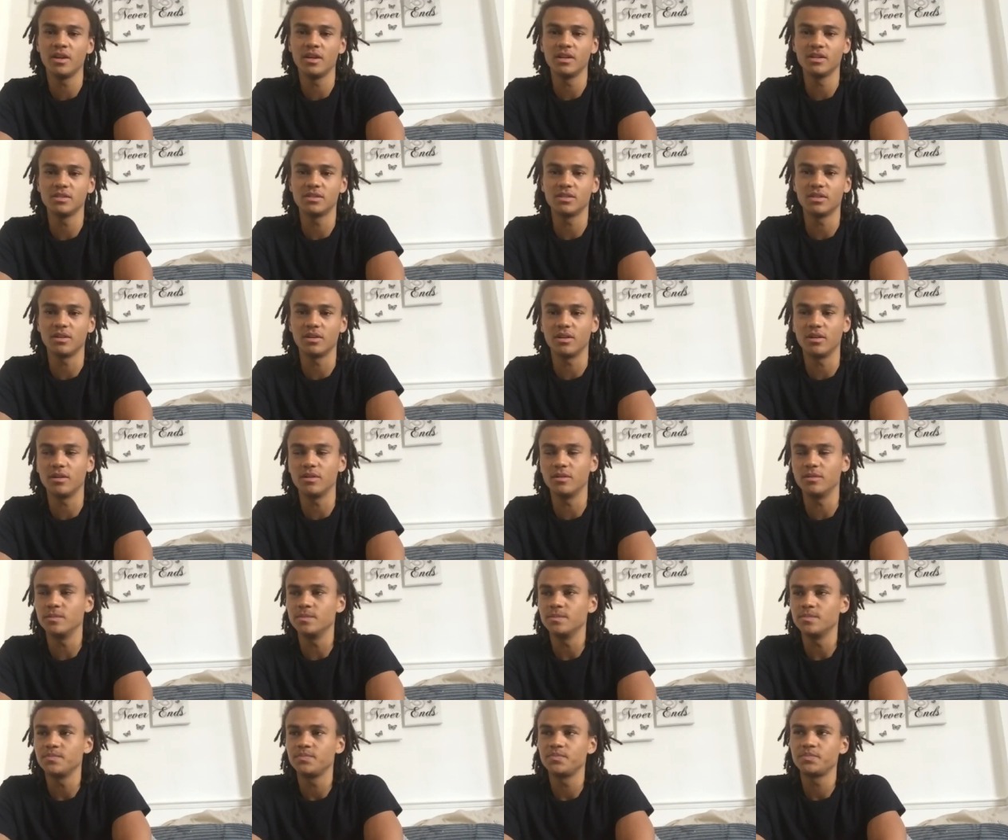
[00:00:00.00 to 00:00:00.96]
So,
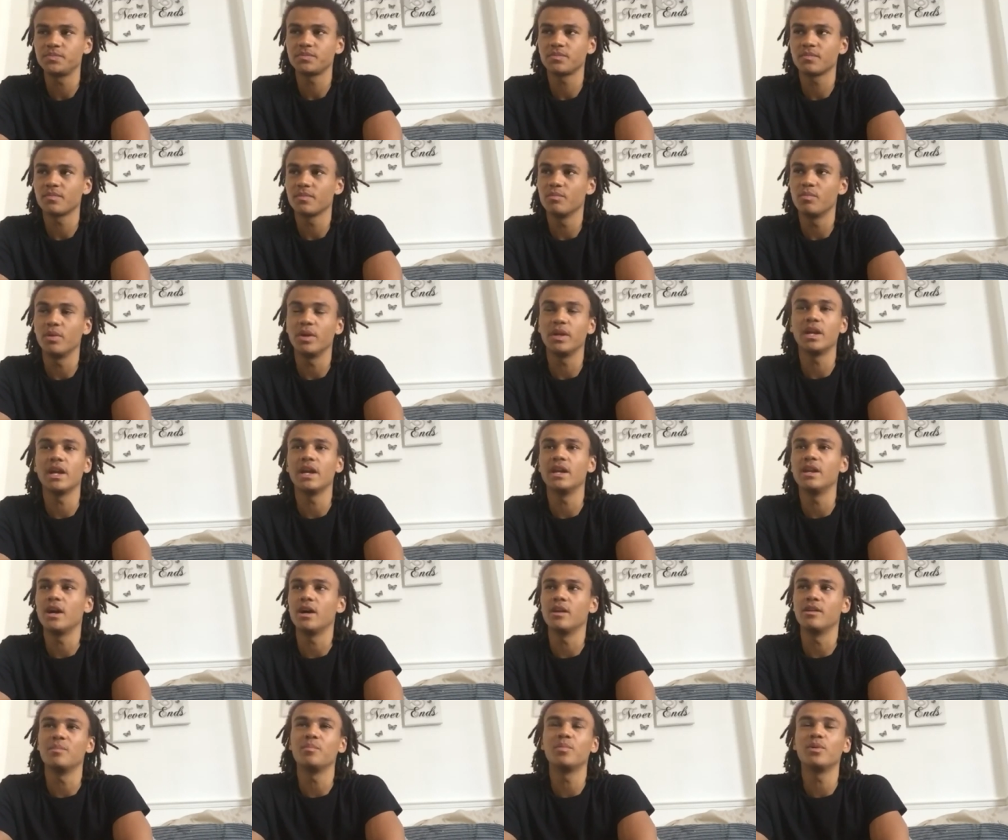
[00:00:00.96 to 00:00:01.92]
but yeah,
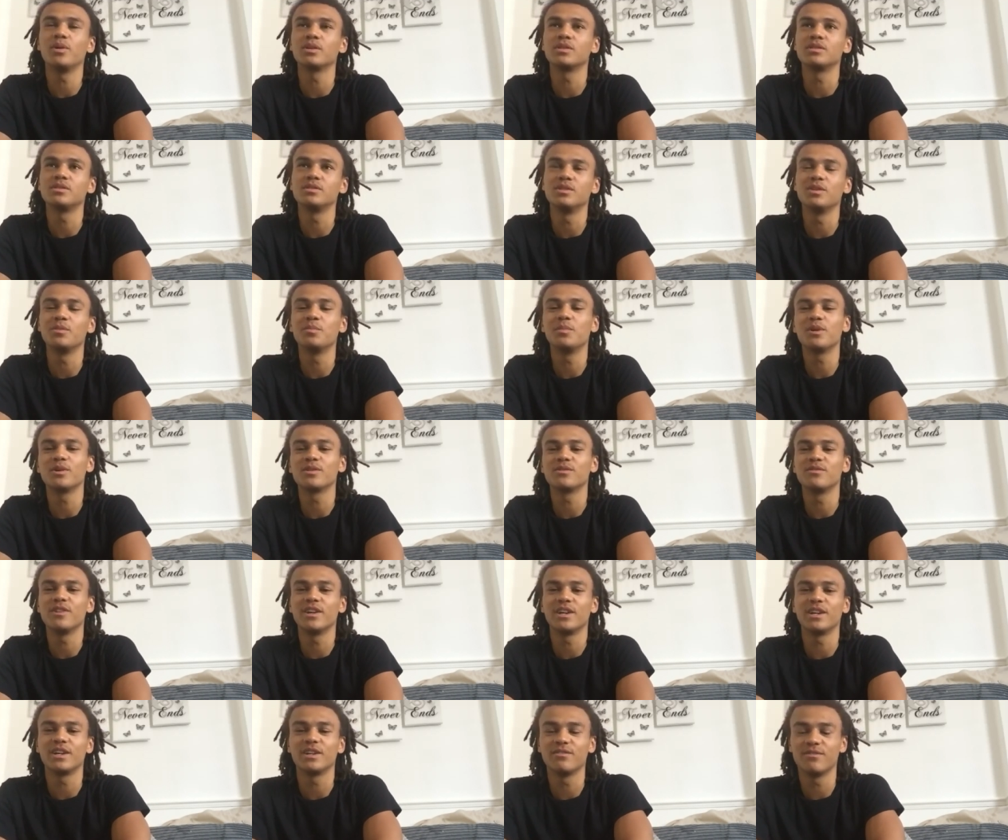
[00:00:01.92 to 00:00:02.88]
no, the book's
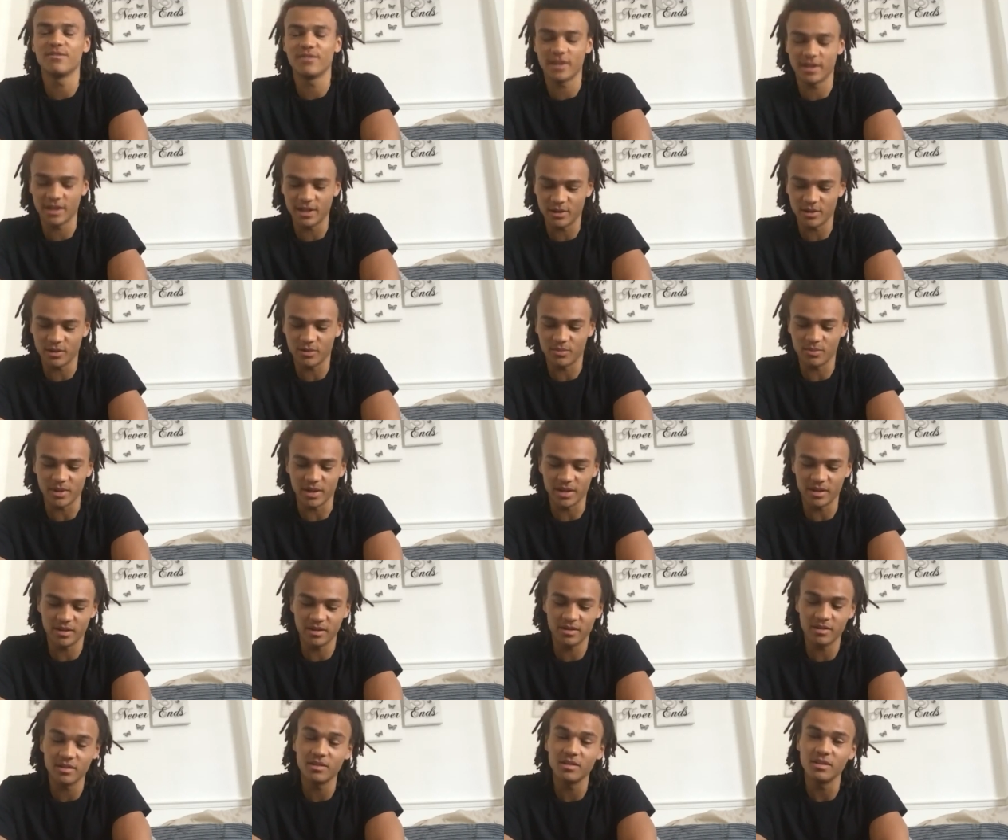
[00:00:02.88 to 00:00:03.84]
very, very good,
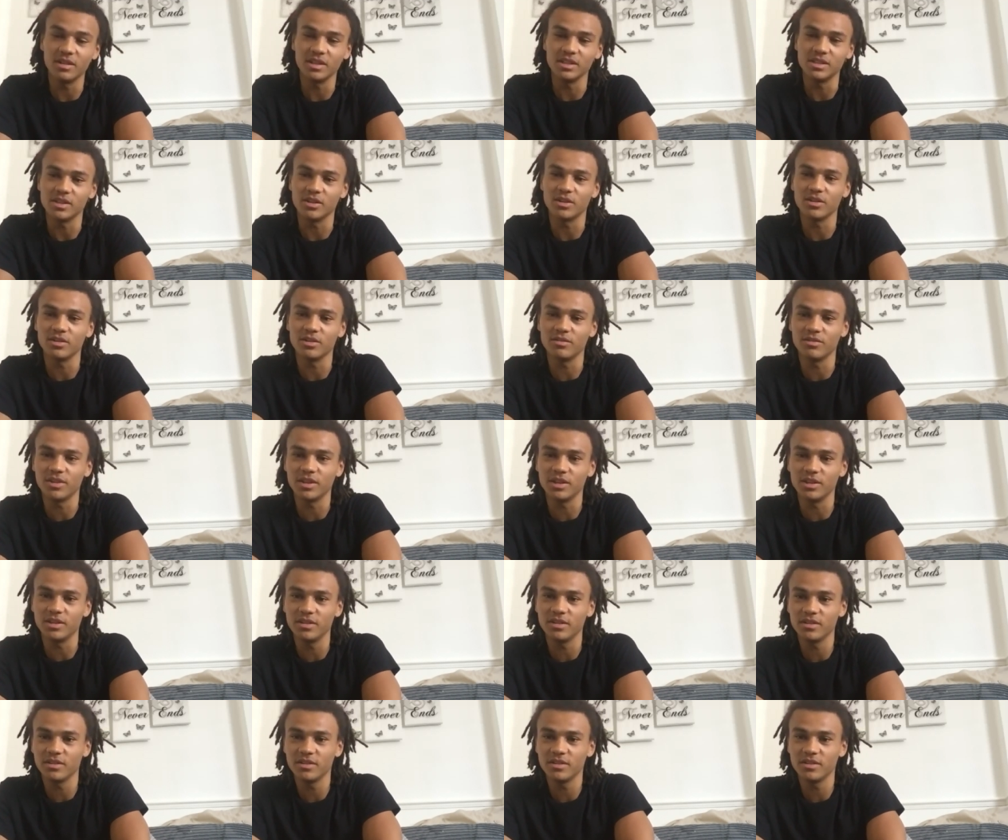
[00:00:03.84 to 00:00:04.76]
man. It's a good read.